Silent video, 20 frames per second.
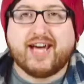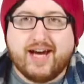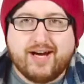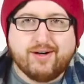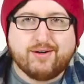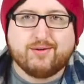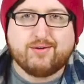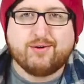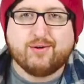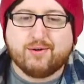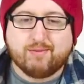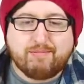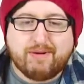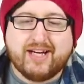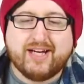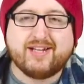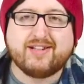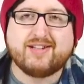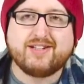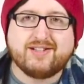cow or
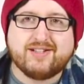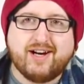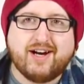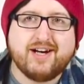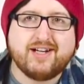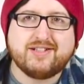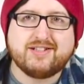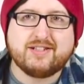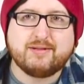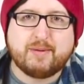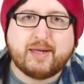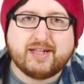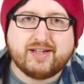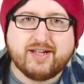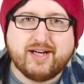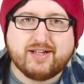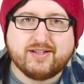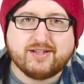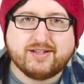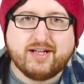pig that died to make
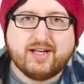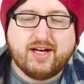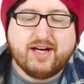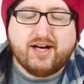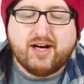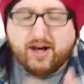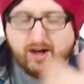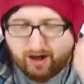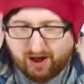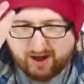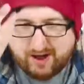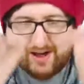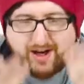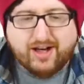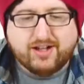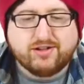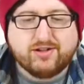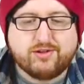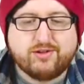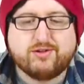that,
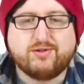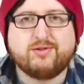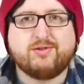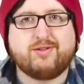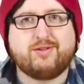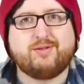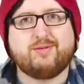I shall choose